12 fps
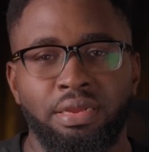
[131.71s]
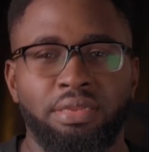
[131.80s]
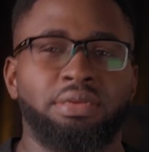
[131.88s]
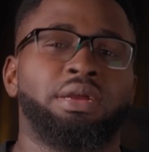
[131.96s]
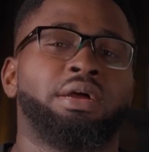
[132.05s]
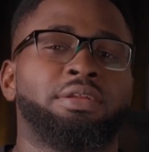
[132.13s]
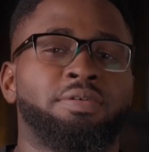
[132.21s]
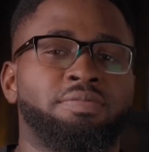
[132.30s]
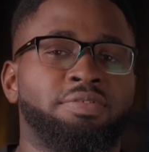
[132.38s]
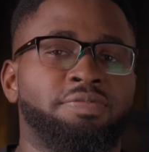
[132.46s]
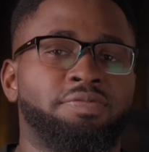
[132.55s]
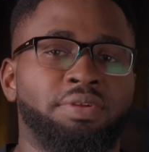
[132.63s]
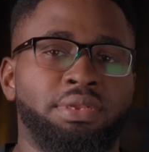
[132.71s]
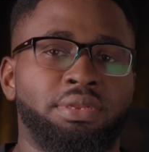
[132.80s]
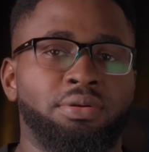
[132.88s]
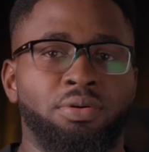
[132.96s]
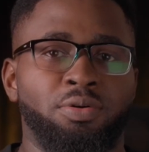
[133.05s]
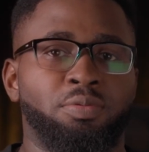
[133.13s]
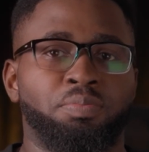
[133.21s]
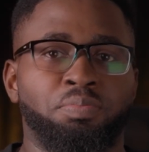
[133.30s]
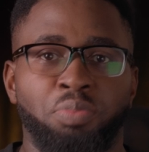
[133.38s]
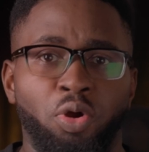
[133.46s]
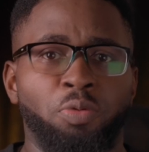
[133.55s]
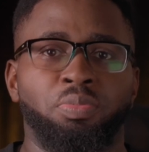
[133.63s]
it kind of defeats the whole
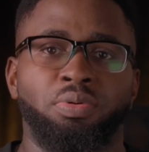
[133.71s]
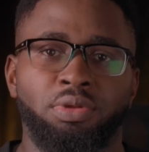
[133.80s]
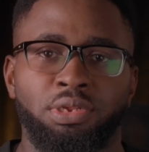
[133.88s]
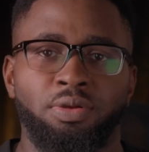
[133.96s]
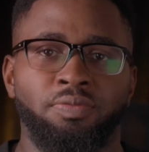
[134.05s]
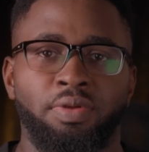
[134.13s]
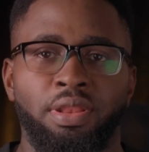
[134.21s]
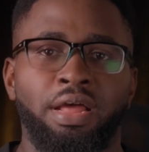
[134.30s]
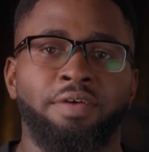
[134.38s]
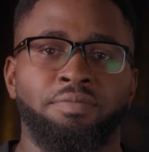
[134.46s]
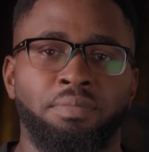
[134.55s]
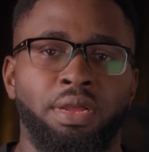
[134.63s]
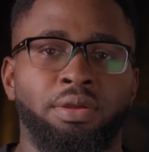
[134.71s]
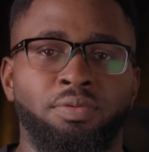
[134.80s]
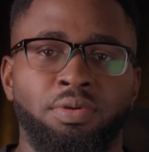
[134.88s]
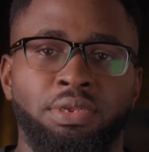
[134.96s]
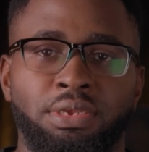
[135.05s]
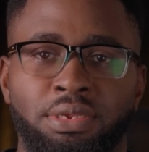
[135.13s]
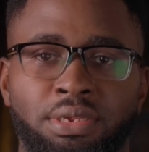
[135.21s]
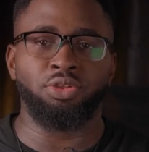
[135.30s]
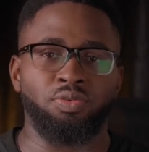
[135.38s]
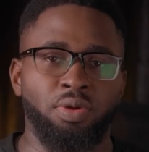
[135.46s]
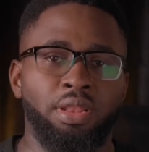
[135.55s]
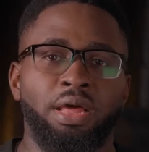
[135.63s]
purpose of a lav mic, which is
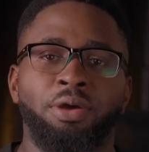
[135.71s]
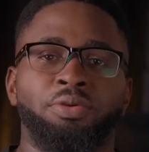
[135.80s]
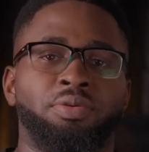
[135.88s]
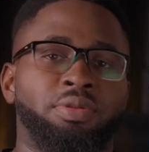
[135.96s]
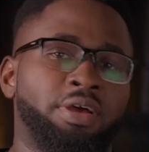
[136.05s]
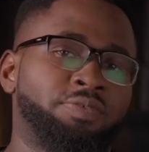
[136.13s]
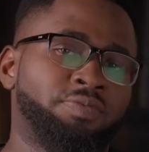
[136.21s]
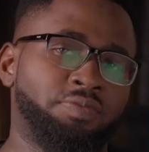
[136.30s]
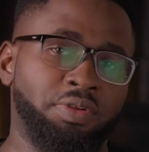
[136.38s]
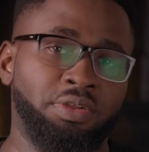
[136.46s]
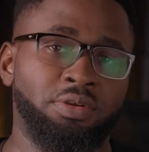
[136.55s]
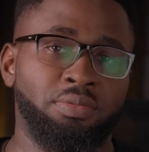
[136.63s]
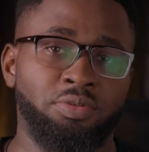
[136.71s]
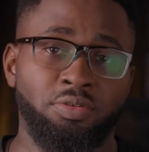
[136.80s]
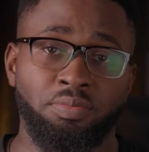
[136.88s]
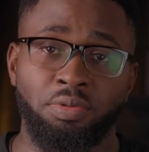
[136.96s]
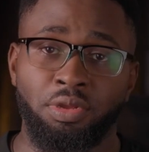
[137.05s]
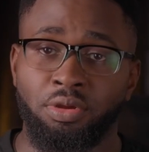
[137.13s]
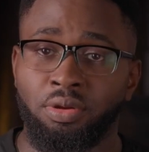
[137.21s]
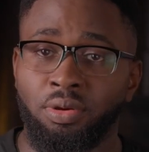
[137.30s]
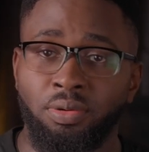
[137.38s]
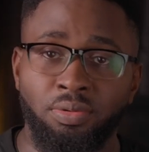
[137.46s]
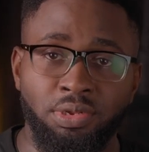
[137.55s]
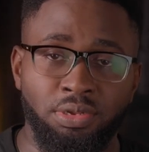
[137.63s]
to allow you that freedom to be
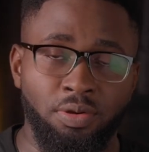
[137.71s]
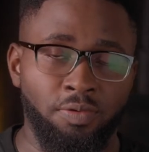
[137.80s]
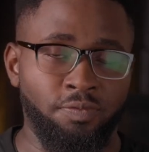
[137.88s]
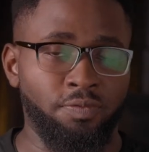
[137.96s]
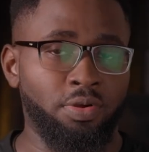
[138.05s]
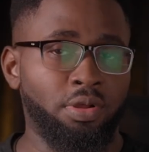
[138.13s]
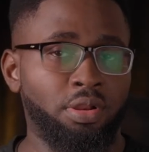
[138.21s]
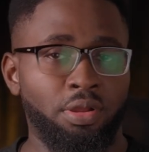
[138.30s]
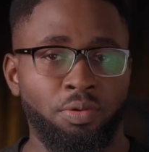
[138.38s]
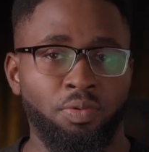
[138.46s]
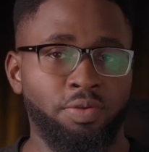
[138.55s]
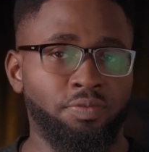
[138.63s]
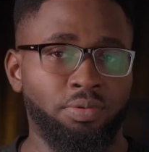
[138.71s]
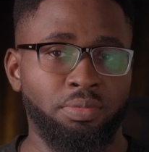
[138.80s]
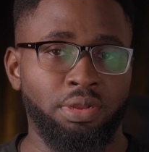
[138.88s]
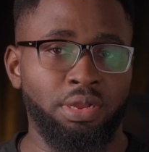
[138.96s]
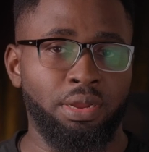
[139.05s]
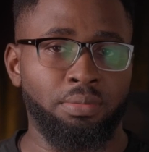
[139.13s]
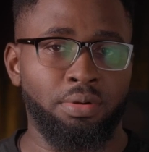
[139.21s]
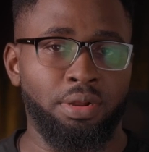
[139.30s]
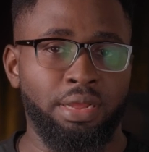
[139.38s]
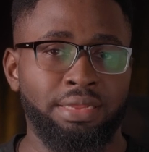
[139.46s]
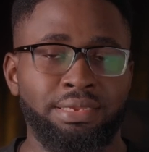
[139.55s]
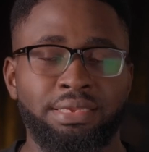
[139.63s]
close or further away from the camera
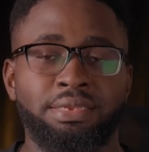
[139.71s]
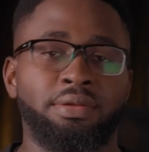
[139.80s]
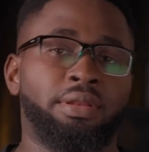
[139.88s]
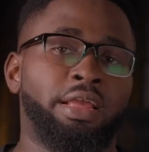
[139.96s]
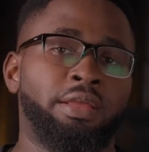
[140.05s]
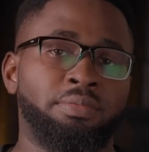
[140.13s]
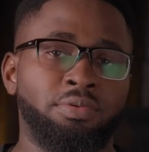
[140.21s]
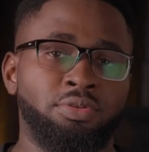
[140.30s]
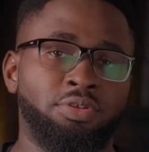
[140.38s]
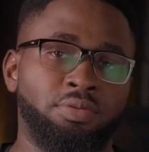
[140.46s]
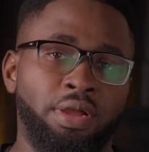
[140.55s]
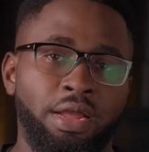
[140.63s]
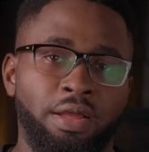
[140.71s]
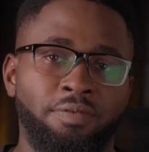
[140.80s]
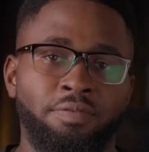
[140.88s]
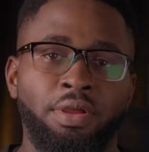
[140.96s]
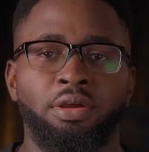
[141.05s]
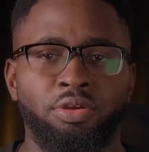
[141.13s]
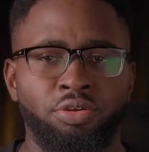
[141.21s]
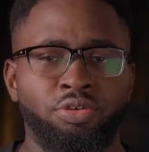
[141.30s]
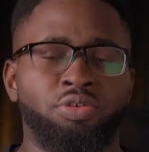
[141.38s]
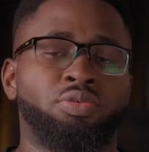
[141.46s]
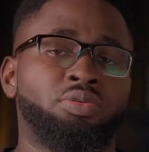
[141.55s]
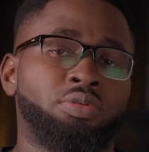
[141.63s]
and still able to have a
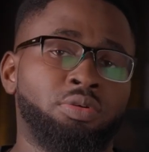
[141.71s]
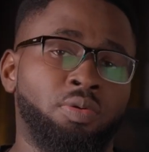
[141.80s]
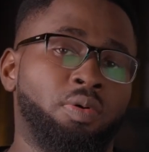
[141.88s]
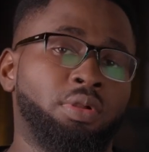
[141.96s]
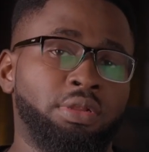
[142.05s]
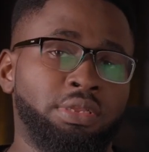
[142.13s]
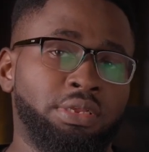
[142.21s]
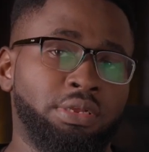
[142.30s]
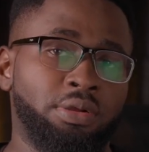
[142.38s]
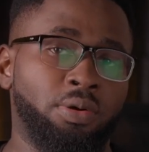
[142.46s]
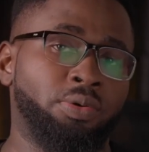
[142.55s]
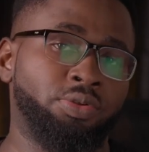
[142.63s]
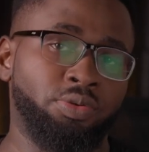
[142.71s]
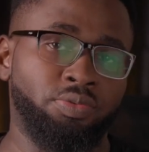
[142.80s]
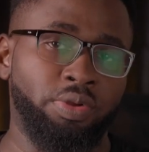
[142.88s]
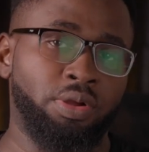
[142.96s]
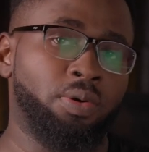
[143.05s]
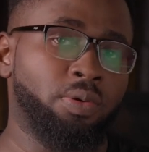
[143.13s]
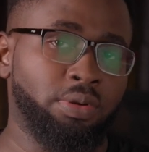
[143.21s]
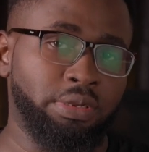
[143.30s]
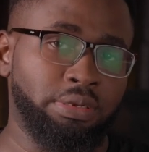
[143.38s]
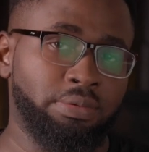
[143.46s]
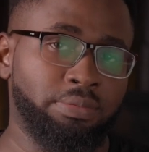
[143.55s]
good quality audio recording.